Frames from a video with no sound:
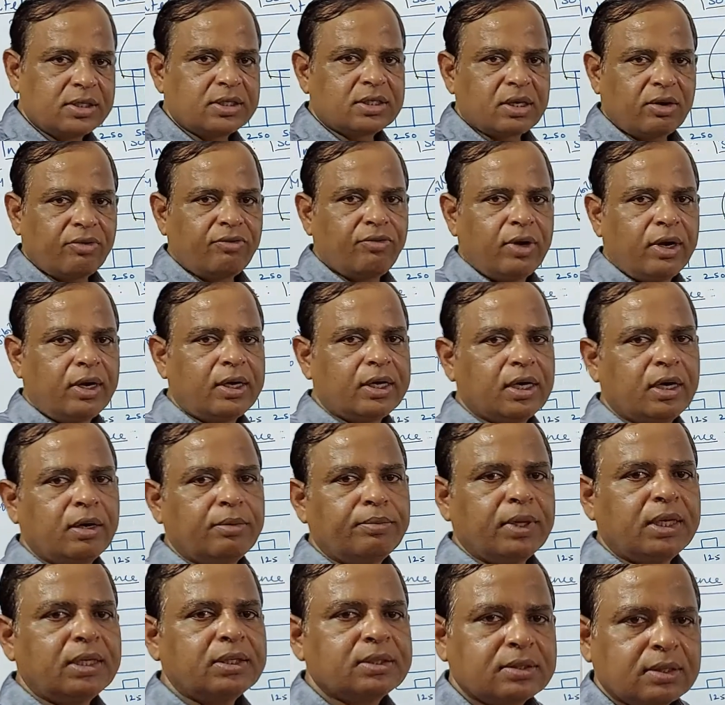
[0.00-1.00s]
It's a filter,
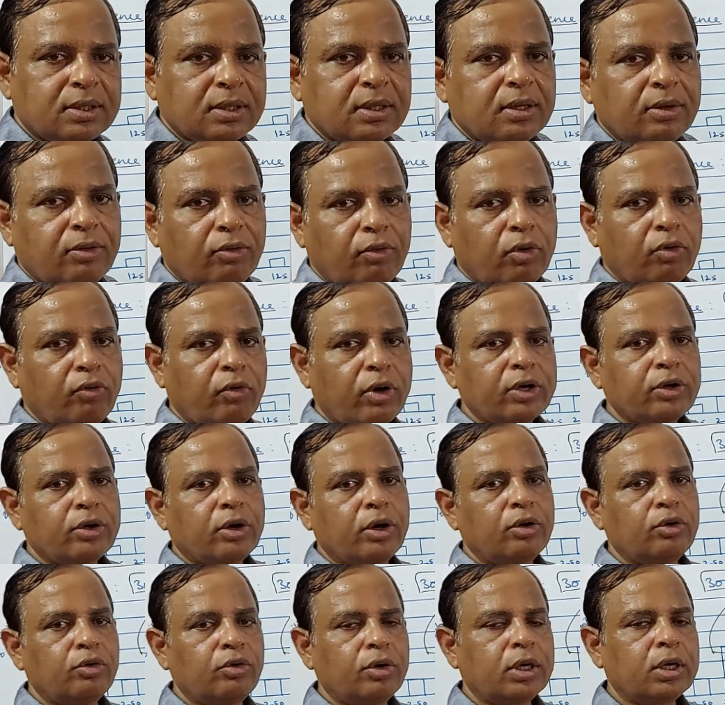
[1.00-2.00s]
means what you
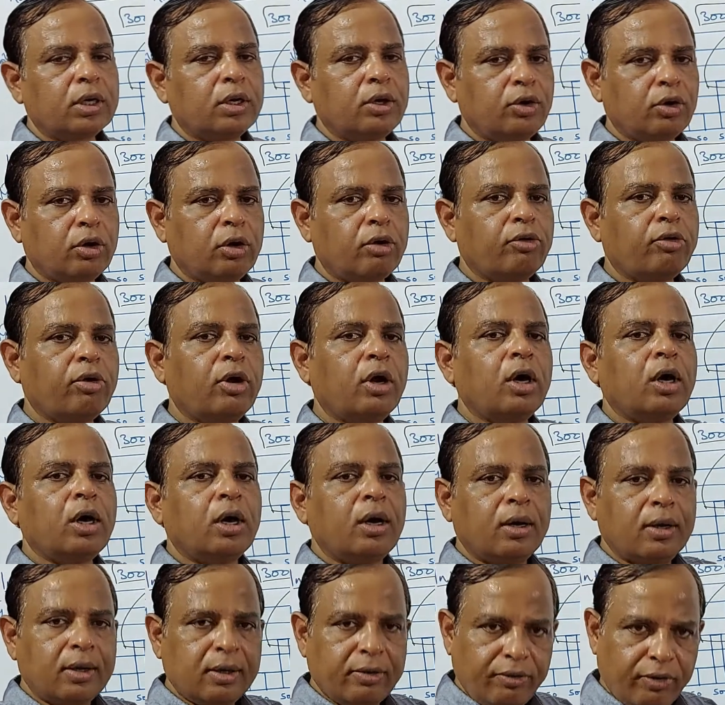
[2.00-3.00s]
are doing, you are
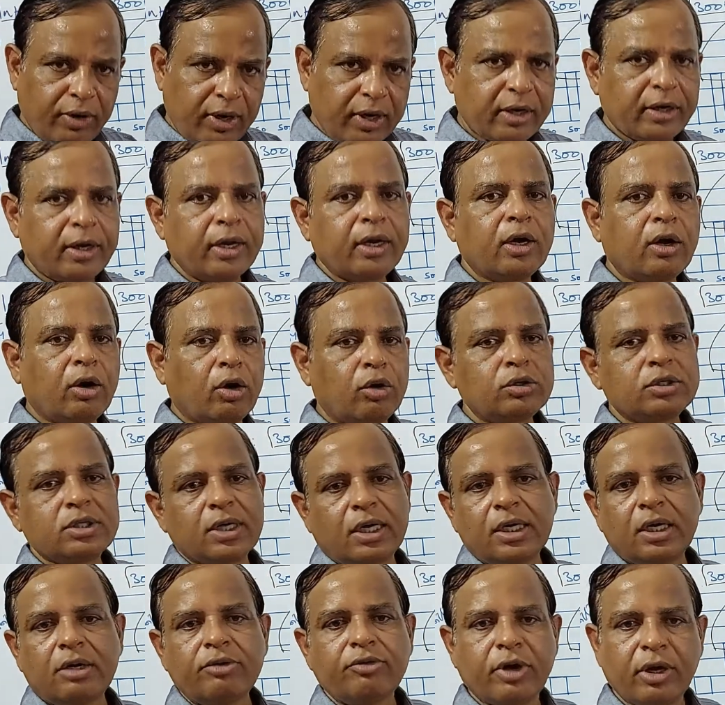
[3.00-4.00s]
filtering out
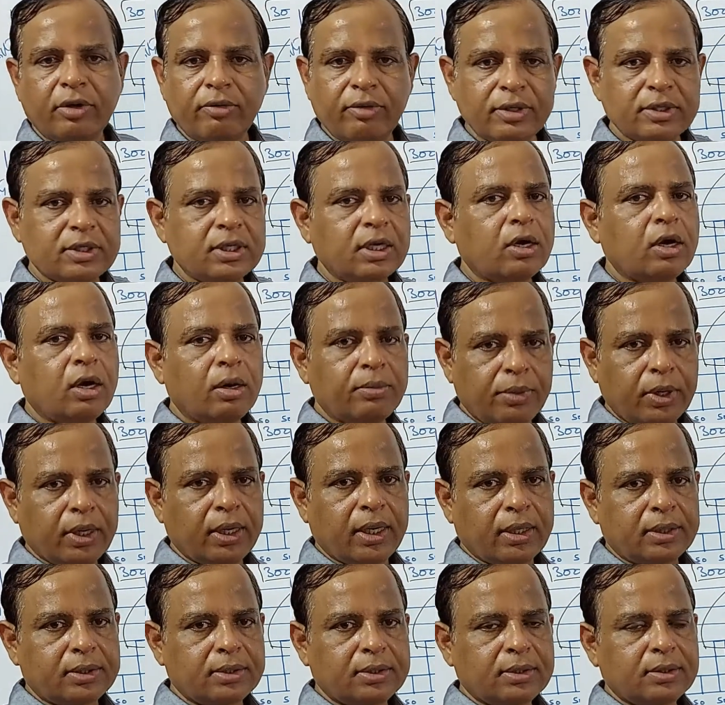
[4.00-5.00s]
certain frequency
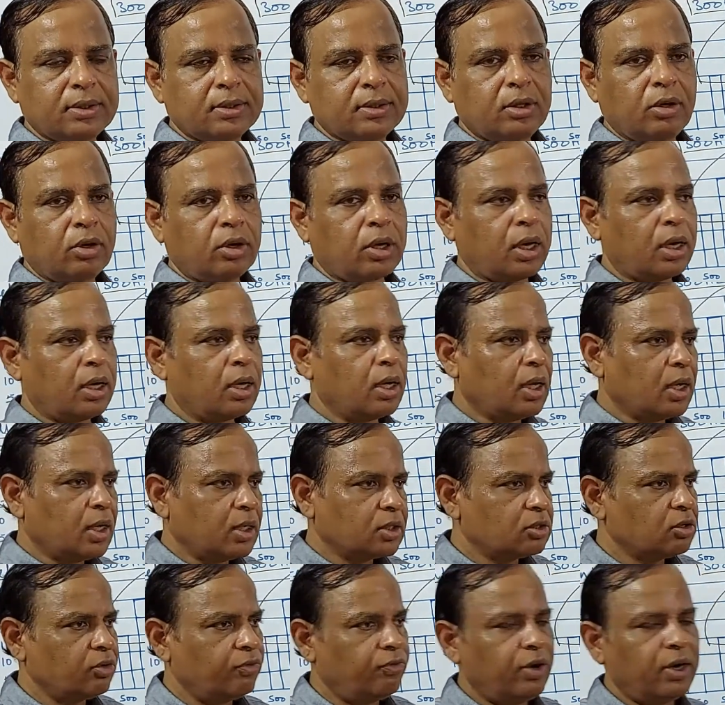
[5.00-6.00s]
components. Okay,
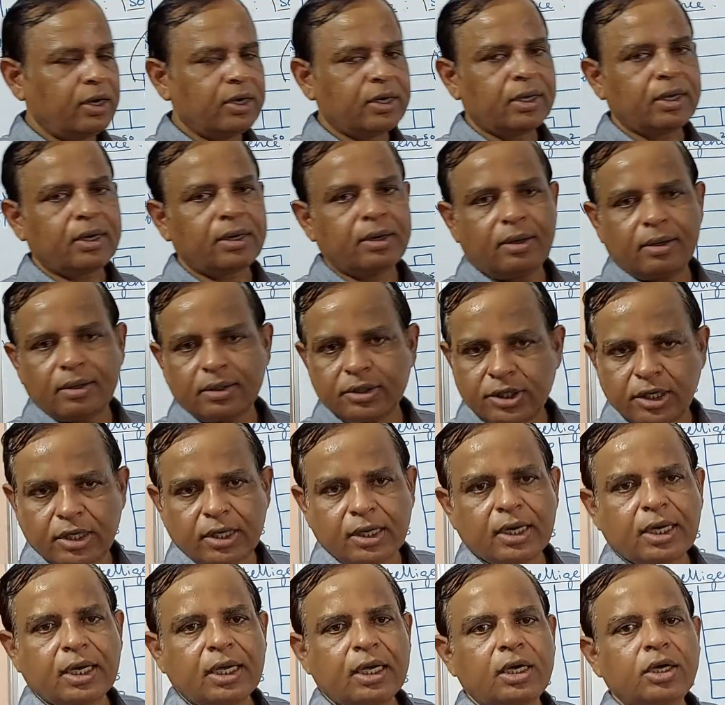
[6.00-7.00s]
so filter,
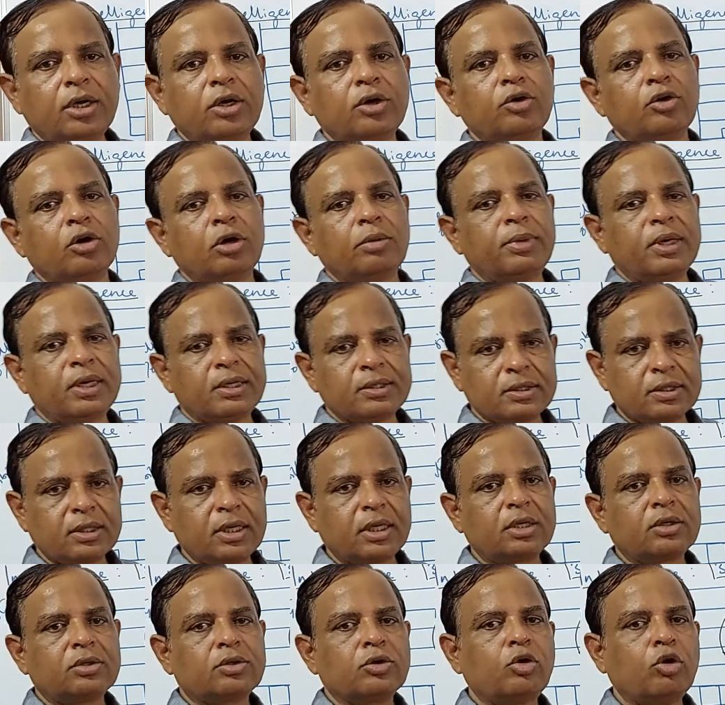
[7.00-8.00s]
generally you will be
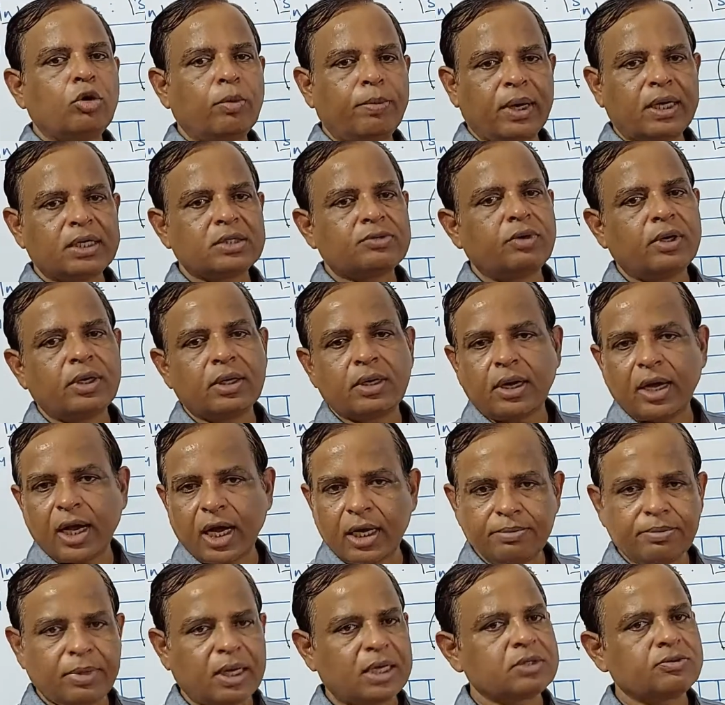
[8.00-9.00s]
listening to low pass filter,
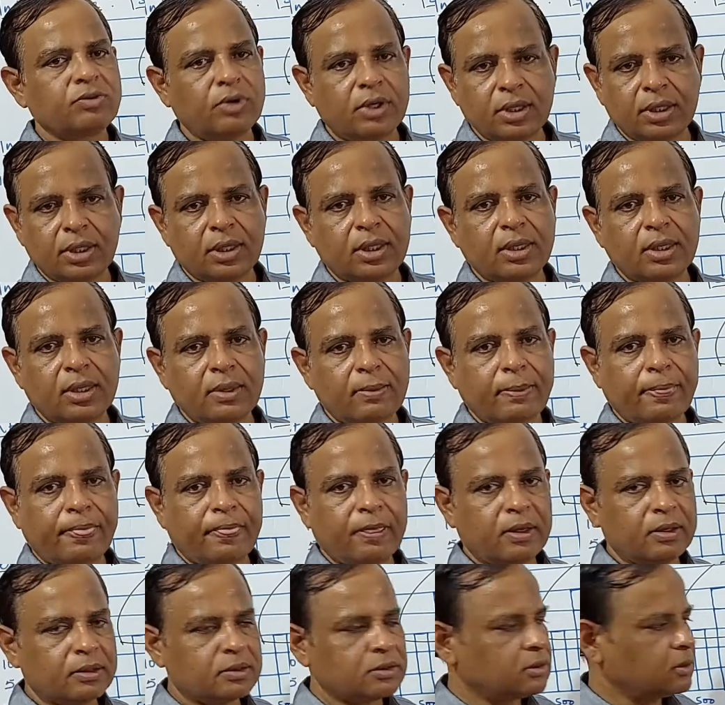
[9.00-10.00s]
high pass filter,
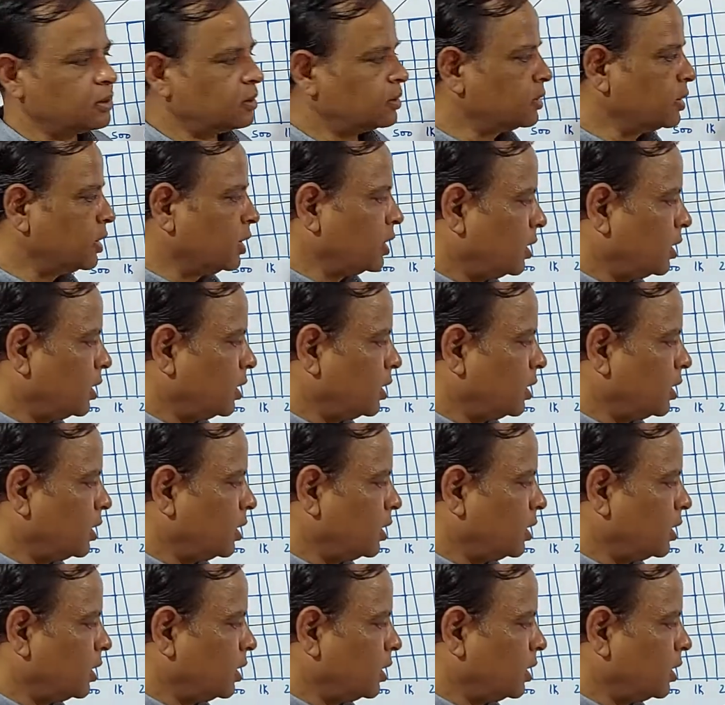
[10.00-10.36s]
isn't it?